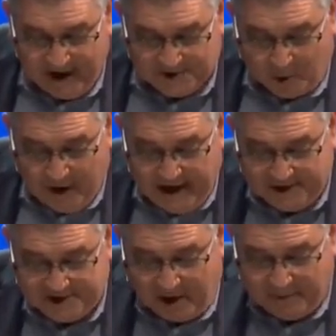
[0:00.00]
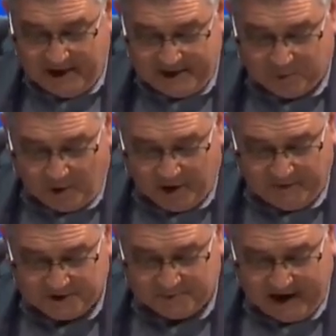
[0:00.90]
So he summoned each one of
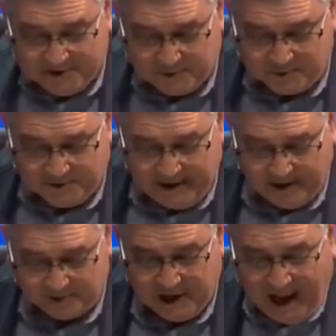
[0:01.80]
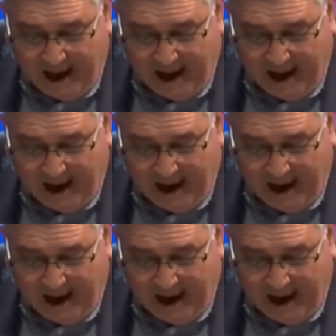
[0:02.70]
his master's debtors.